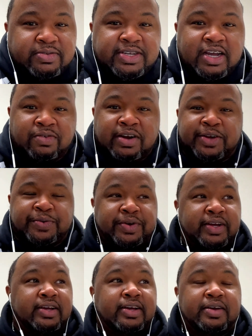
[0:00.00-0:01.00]
to y'all right
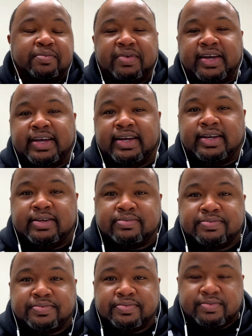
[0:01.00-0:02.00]
quick. Man,
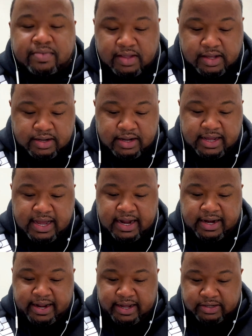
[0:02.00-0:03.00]
they got
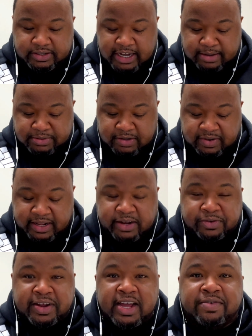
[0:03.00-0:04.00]
nail shops like that
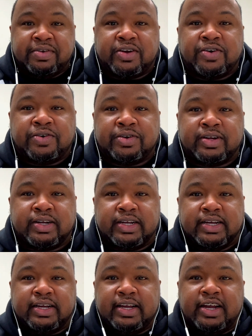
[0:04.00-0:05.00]
on every corner,
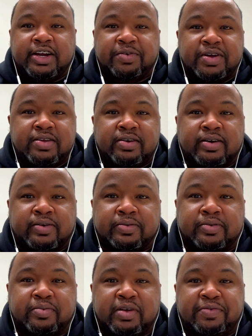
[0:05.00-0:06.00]
everywhere you go.
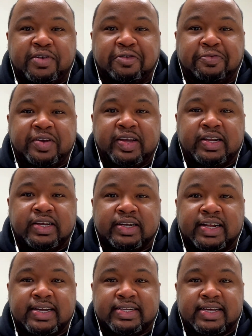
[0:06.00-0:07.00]
If your feet look
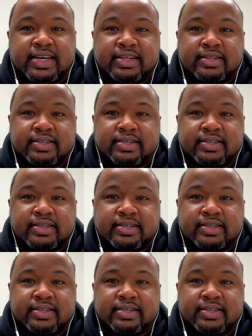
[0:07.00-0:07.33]
like that,